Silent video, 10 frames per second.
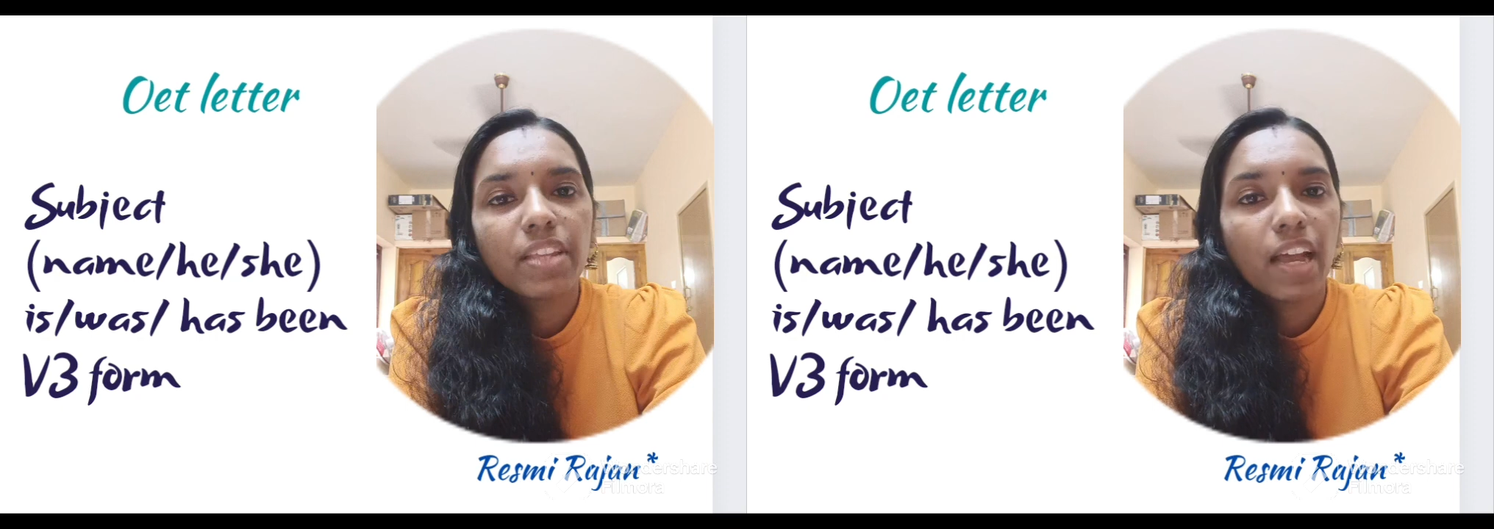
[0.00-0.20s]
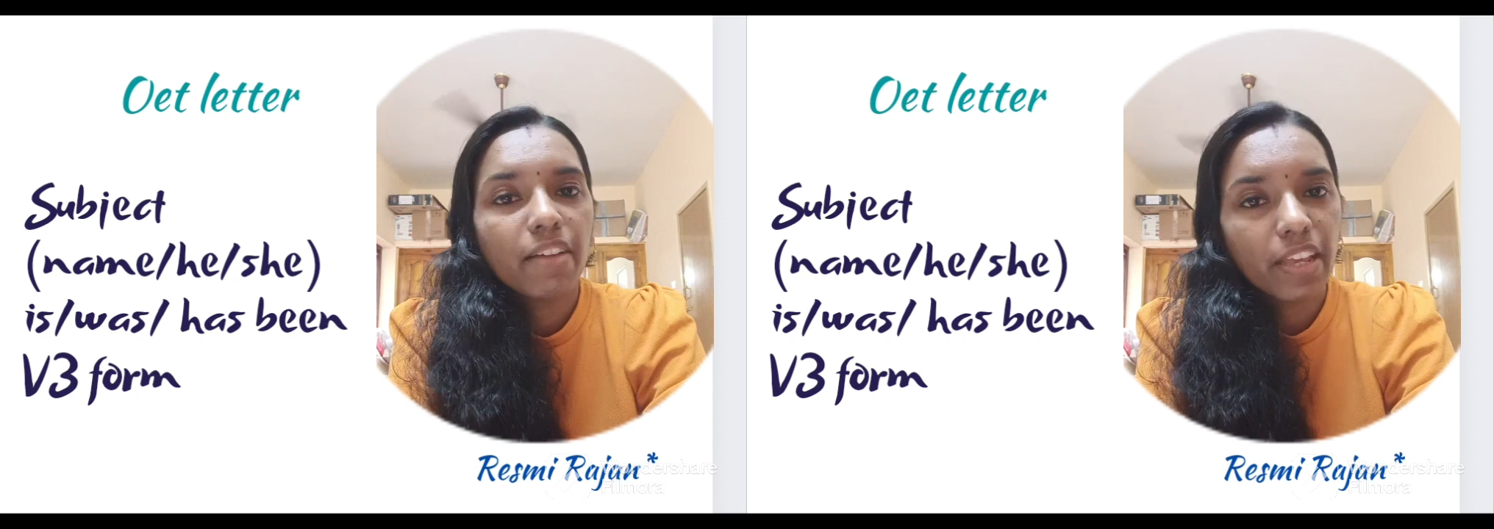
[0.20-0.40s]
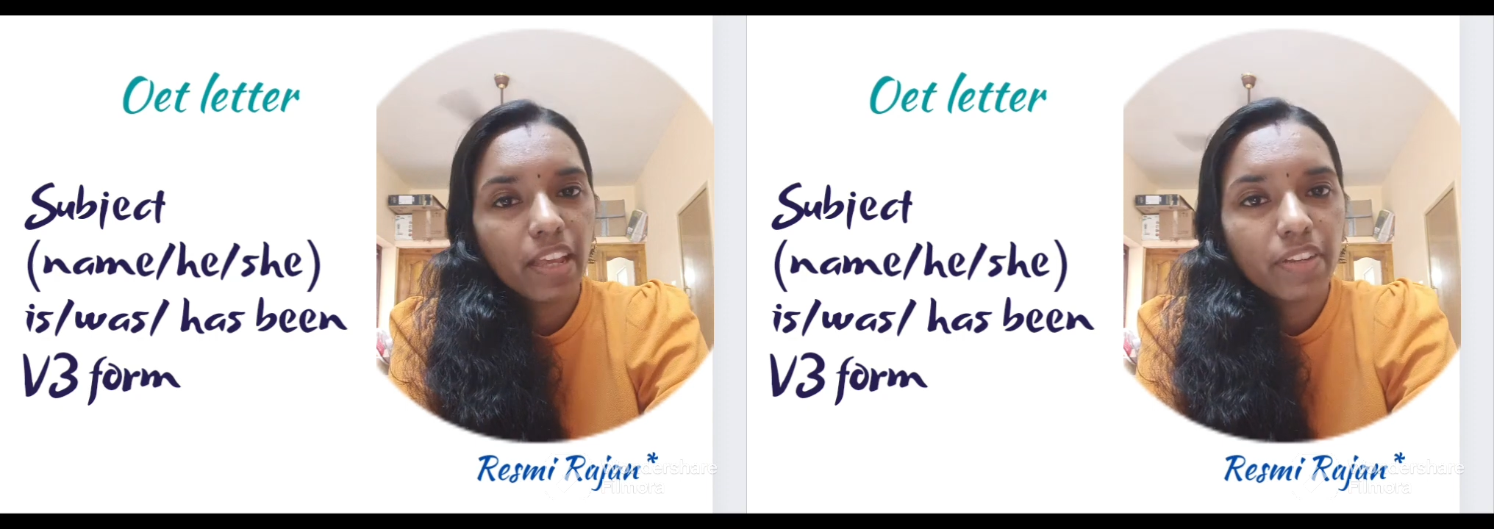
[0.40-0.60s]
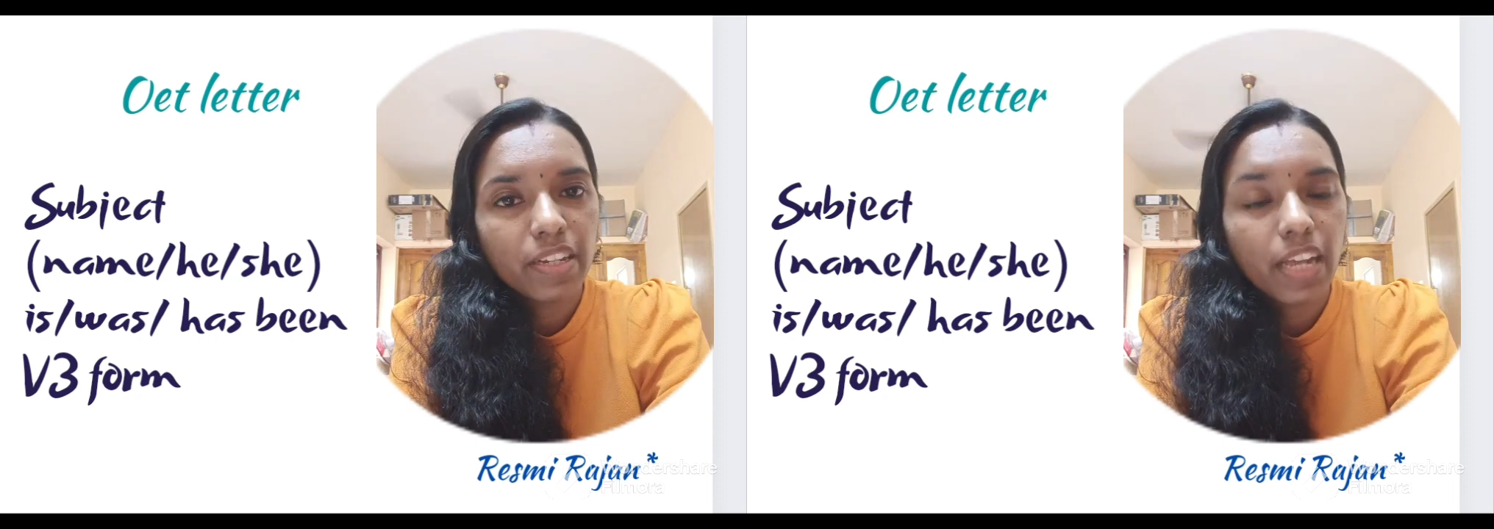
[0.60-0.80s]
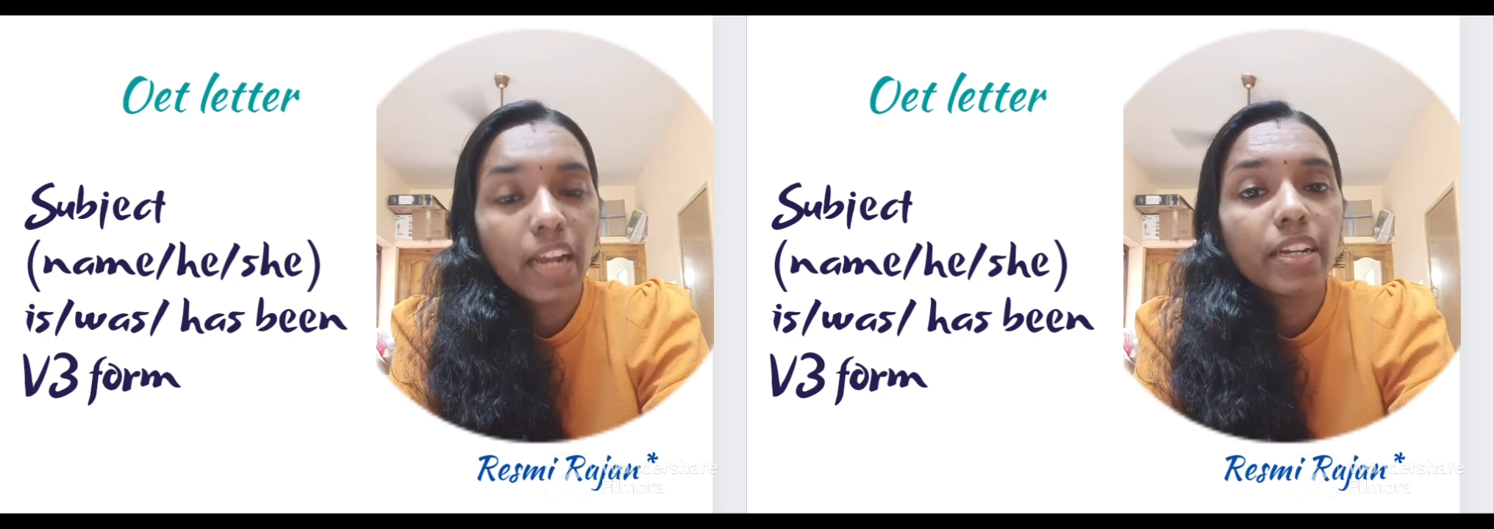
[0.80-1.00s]
they have
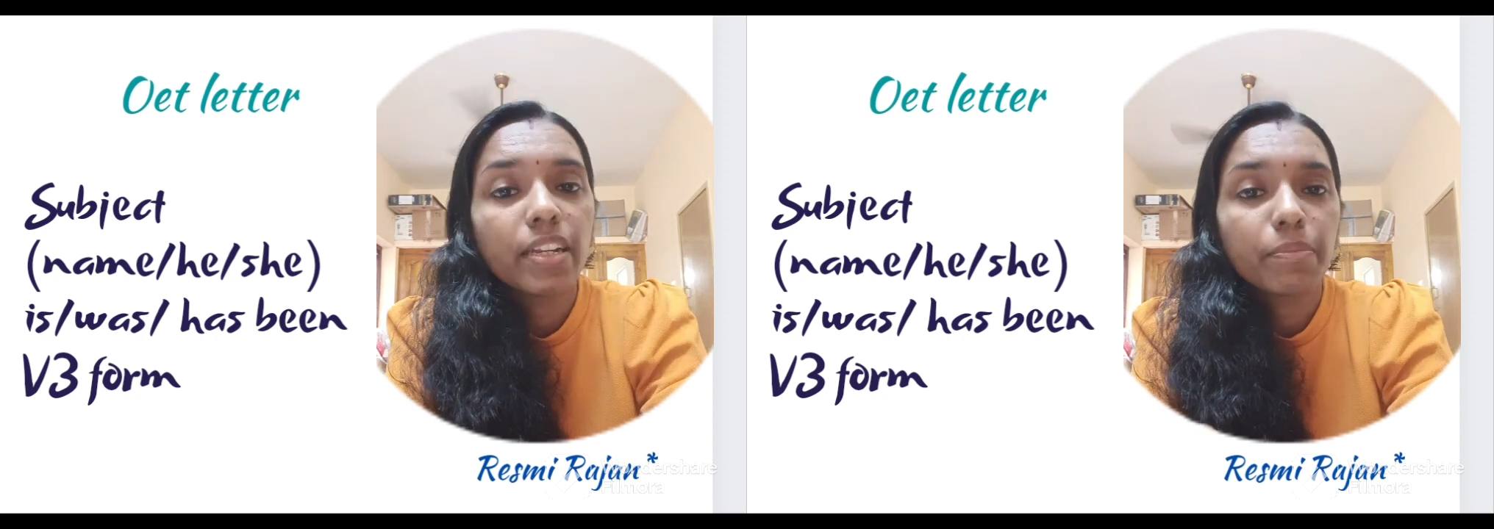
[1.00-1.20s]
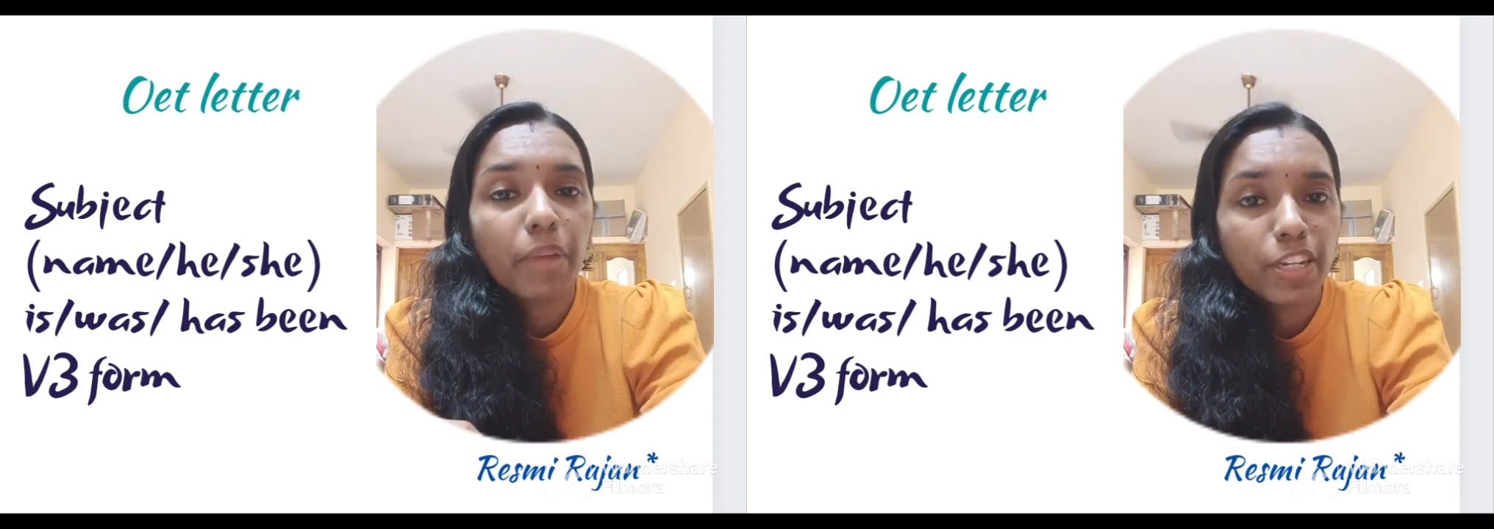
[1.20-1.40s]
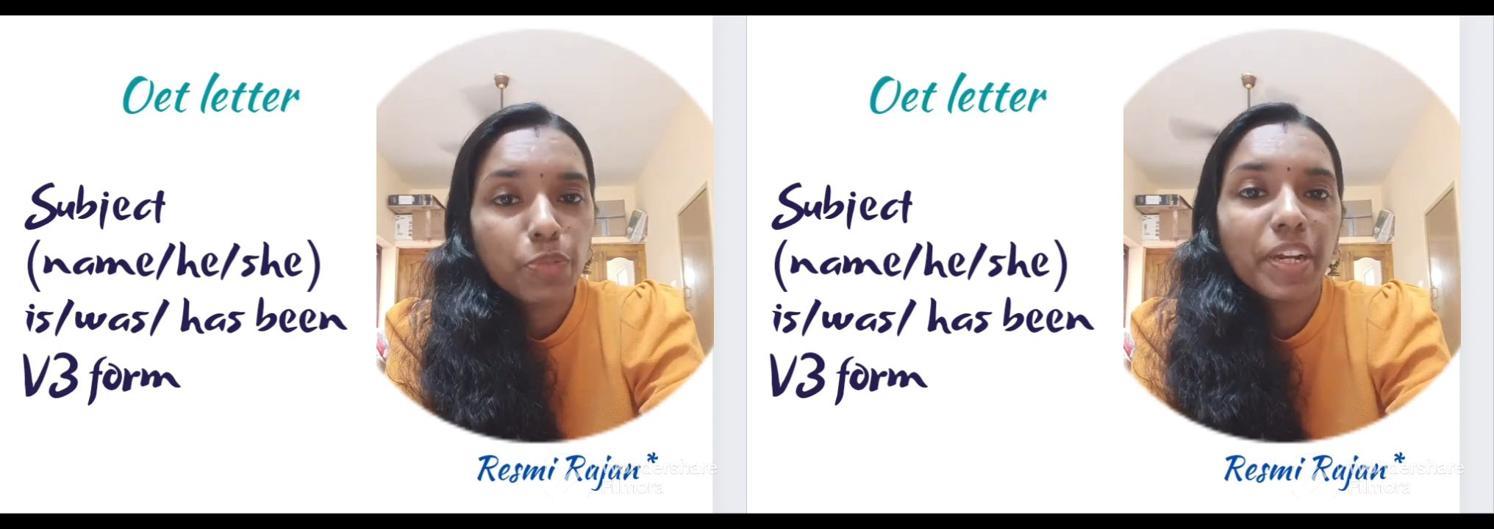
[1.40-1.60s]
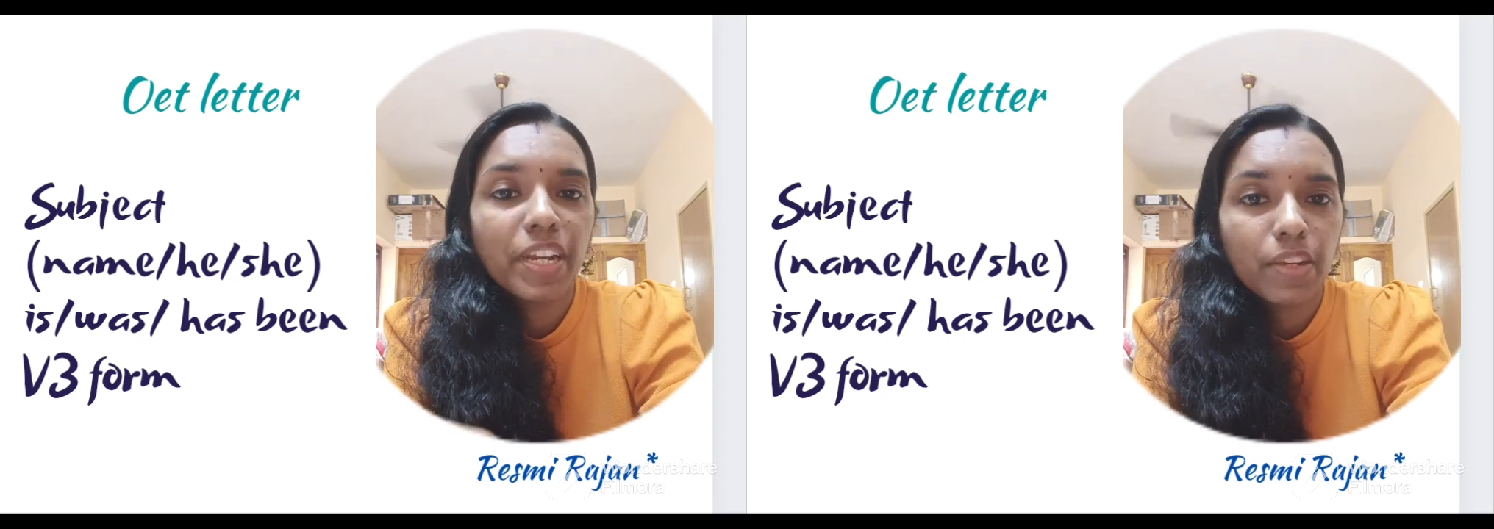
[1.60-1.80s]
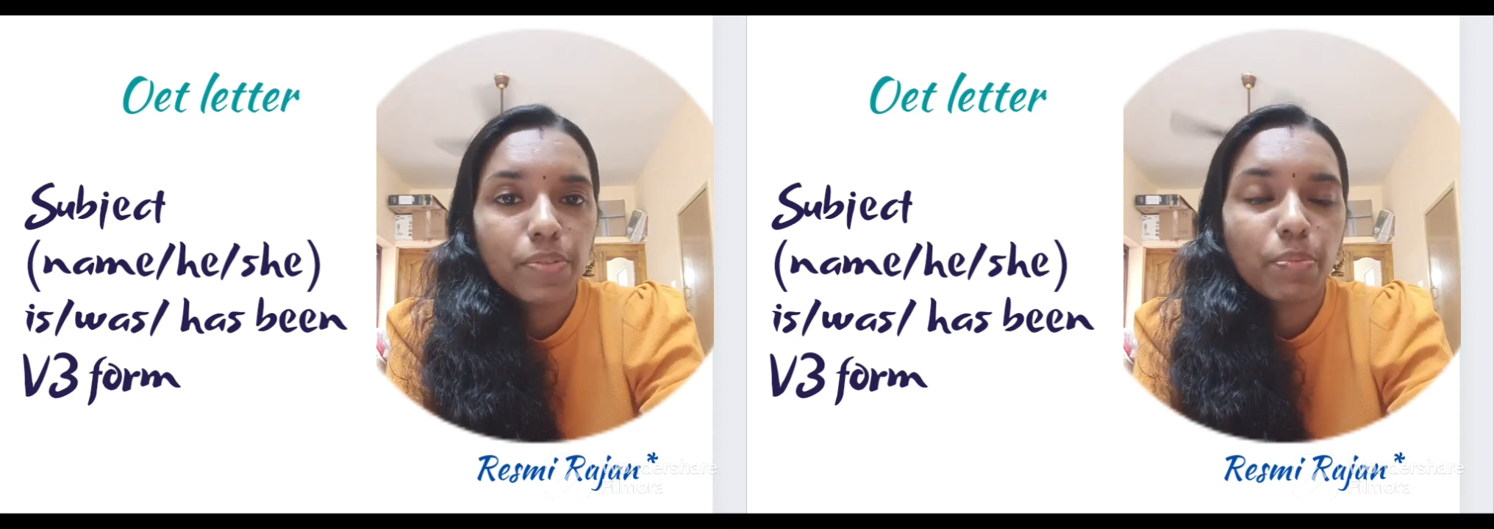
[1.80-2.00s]
given that
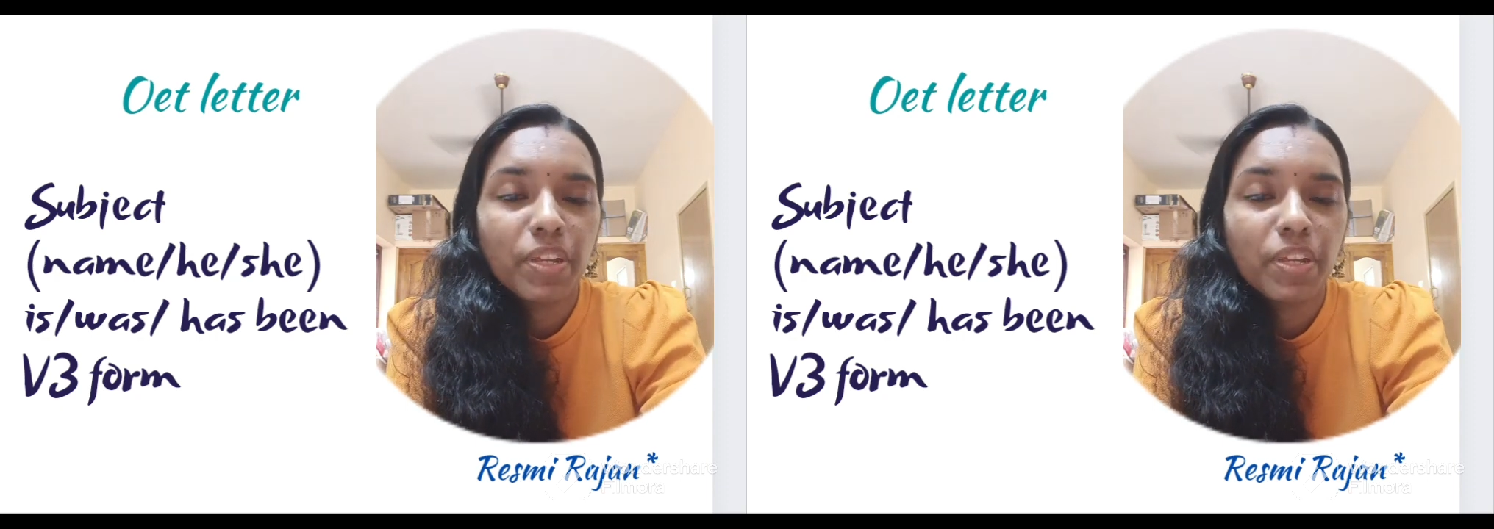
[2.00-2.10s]
antibiotic has to